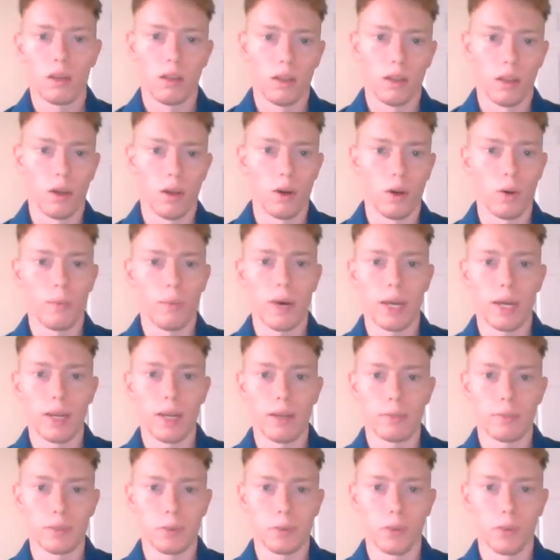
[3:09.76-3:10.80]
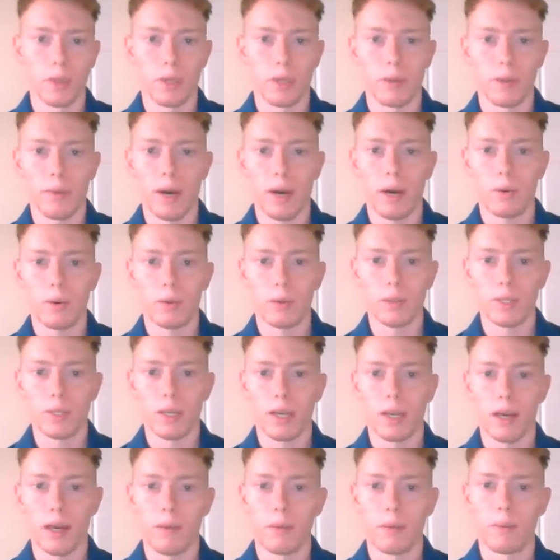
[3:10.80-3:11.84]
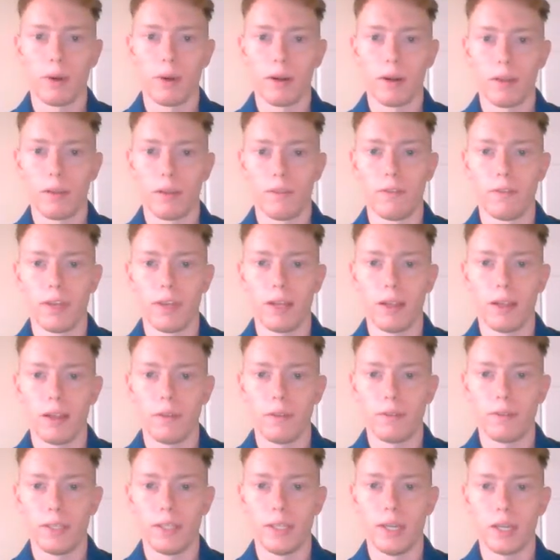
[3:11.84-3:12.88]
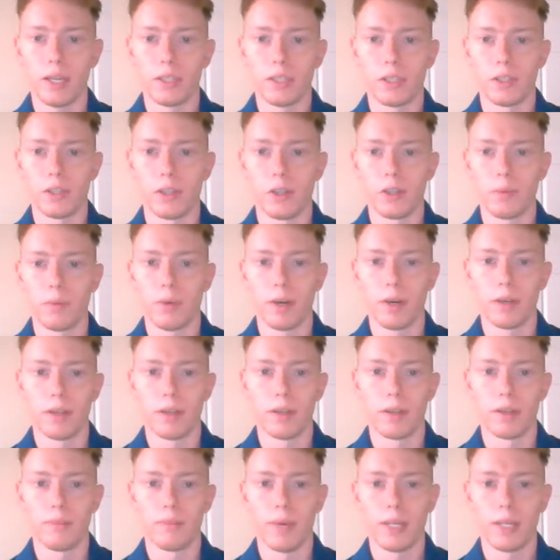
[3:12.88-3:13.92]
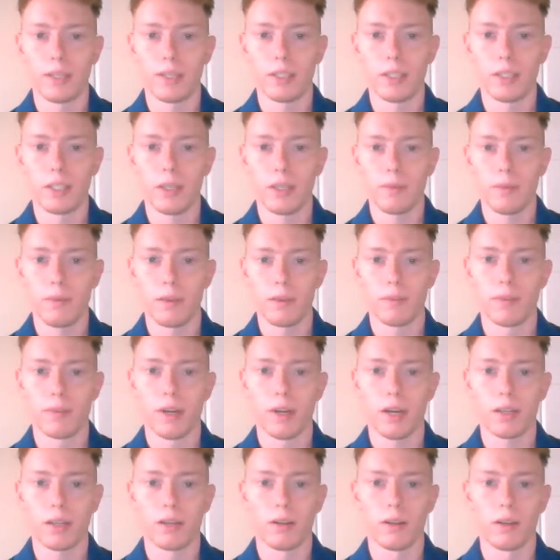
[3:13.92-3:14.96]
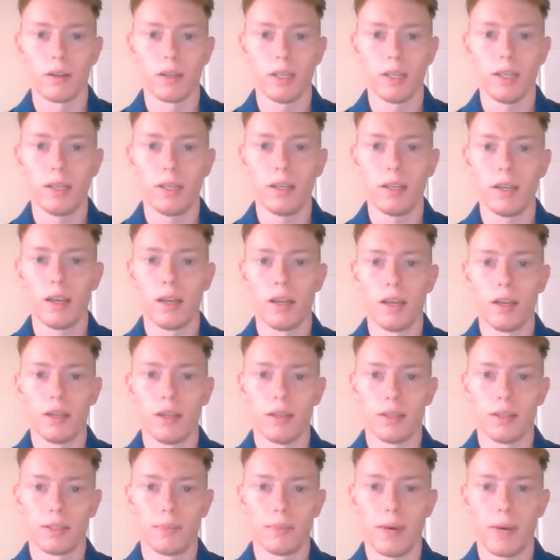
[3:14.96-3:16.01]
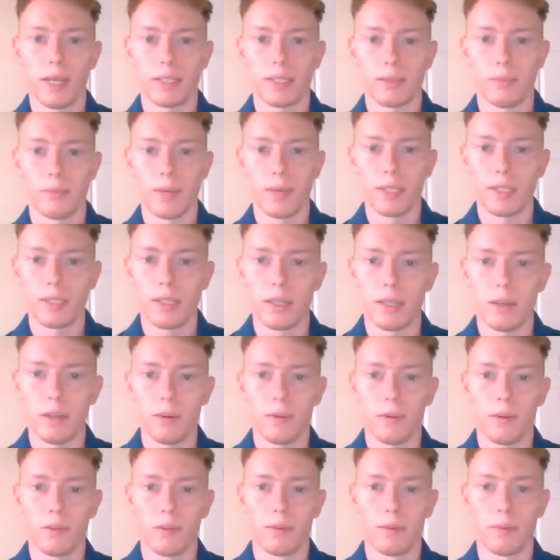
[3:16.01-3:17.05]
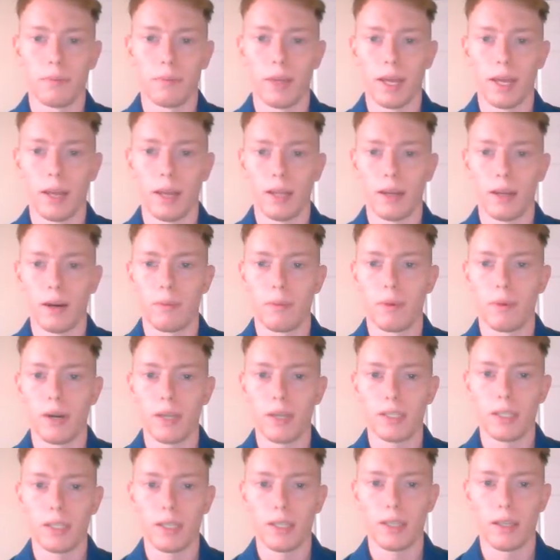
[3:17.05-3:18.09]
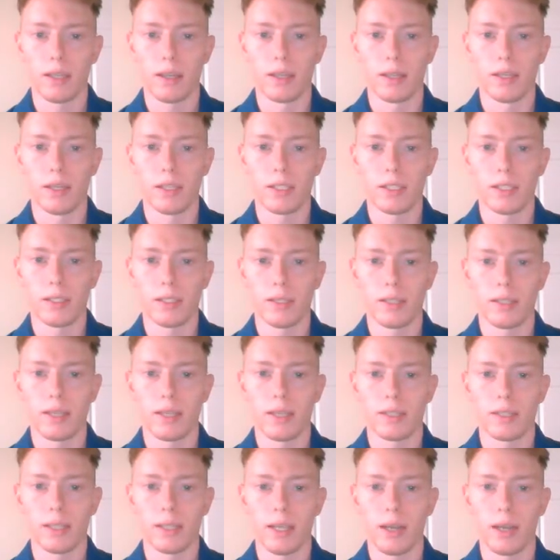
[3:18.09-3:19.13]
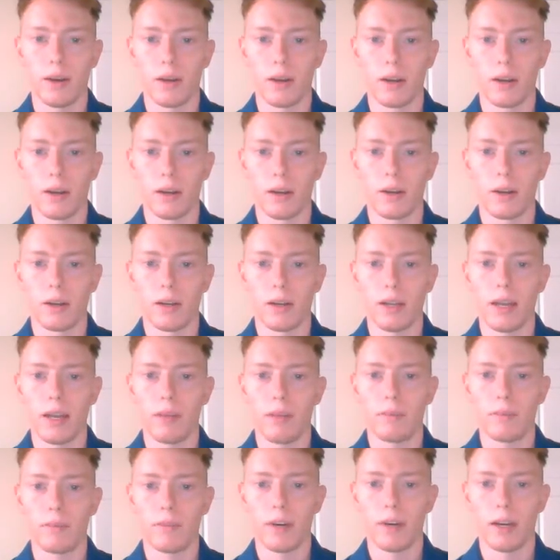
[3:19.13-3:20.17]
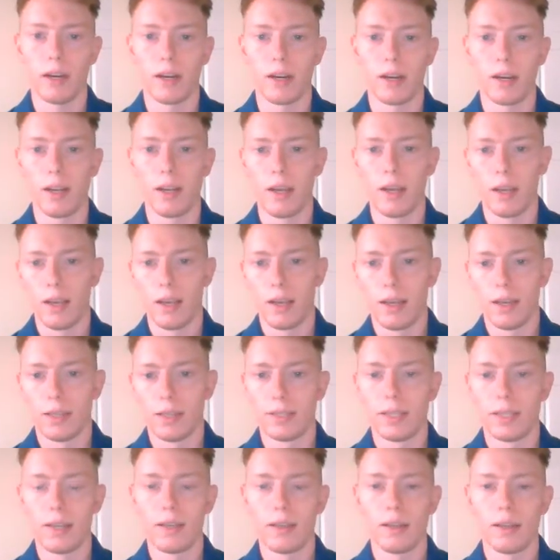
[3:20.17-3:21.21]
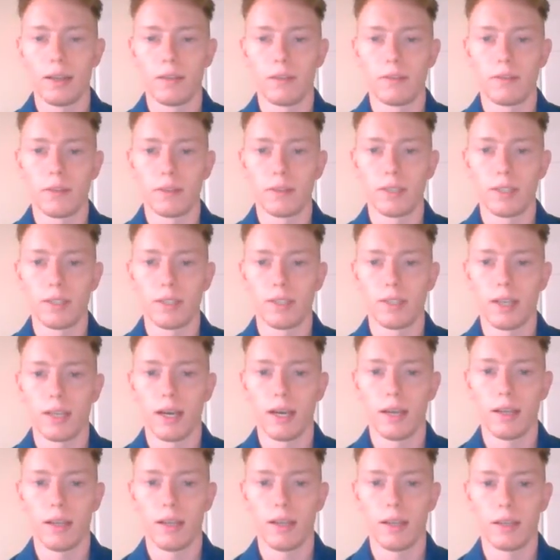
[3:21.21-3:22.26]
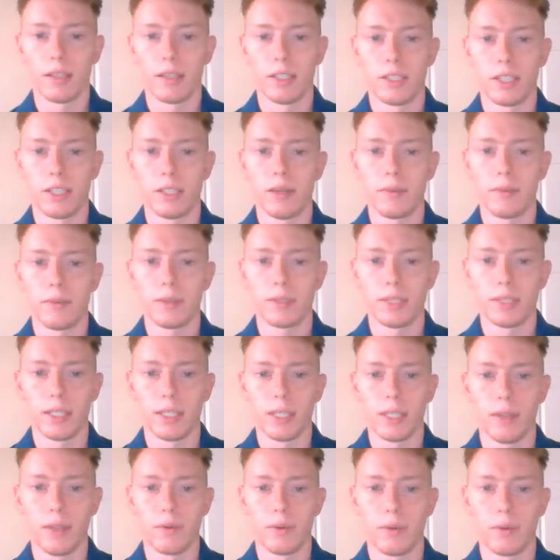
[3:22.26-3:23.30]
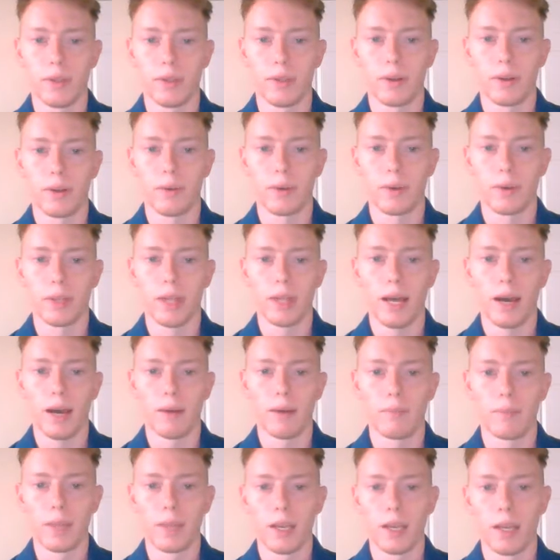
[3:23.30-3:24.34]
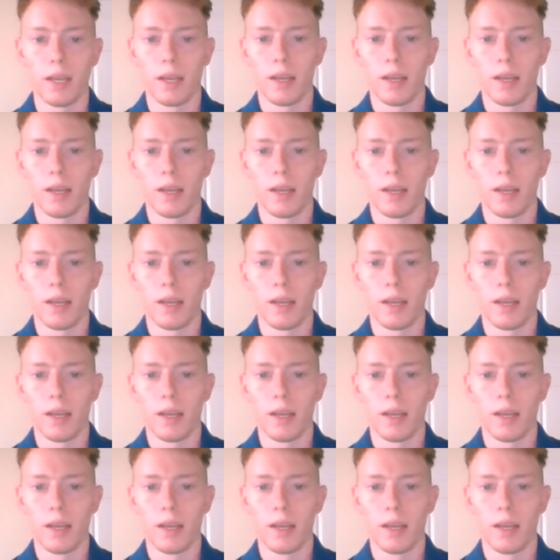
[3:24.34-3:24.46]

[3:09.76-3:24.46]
Hello, my name is William Howell. I'm a part of the VLF detection group under the mentorship of Dr. Ali. This past semester, we've been planning our project in addition to testing out our current amplifier, antenna, and filter design in the GWC 331 lab.